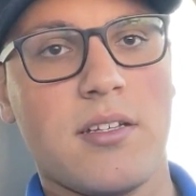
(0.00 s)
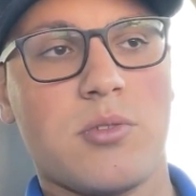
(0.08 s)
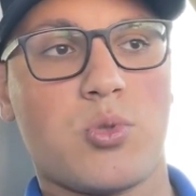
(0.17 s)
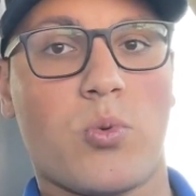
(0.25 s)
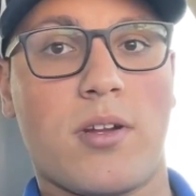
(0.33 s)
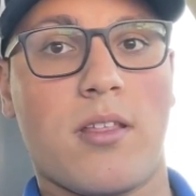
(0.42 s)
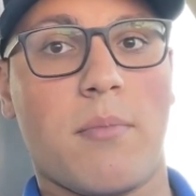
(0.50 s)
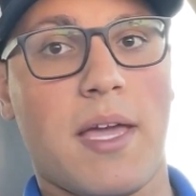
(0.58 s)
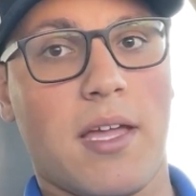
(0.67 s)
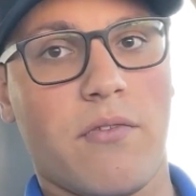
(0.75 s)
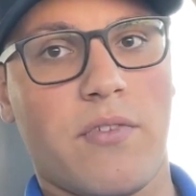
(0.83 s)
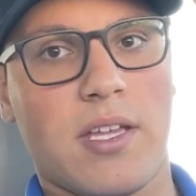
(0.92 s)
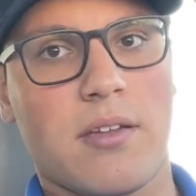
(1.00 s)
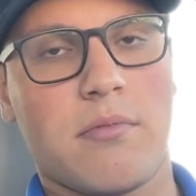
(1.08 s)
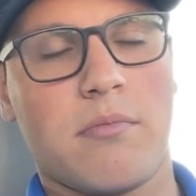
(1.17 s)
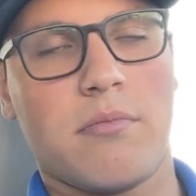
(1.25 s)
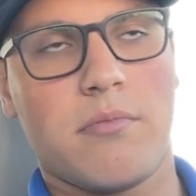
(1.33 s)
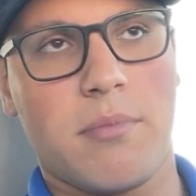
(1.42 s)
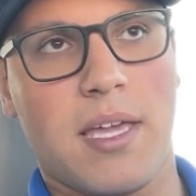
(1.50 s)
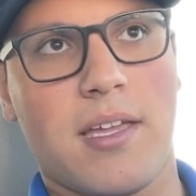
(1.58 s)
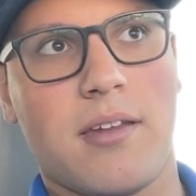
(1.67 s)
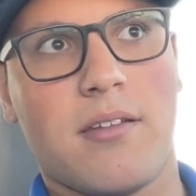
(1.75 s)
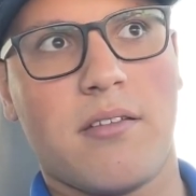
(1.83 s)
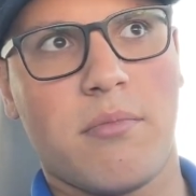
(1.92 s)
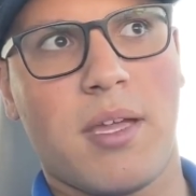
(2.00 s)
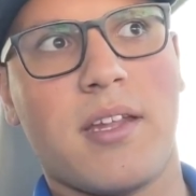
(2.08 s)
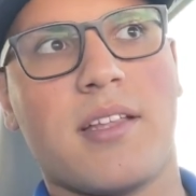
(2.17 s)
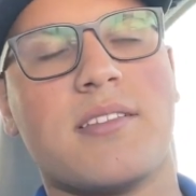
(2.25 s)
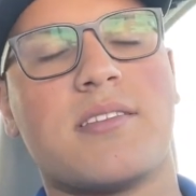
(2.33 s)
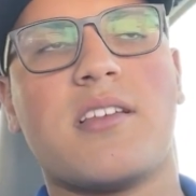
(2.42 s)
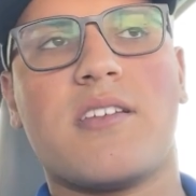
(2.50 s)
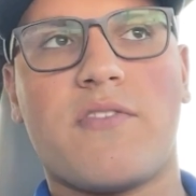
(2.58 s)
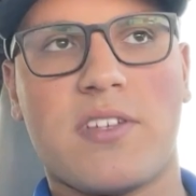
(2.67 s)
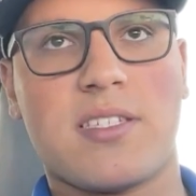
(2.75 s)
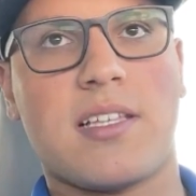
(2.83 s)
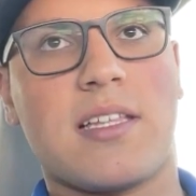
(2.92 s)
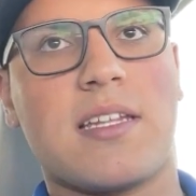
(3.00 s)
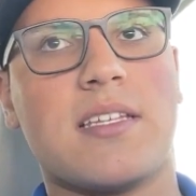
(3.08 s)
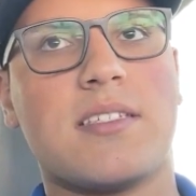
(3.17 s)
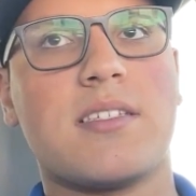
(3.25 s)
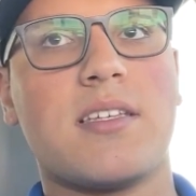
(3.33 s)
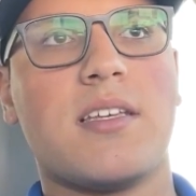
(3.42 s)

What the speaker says: It's one of the main maintenance facilities.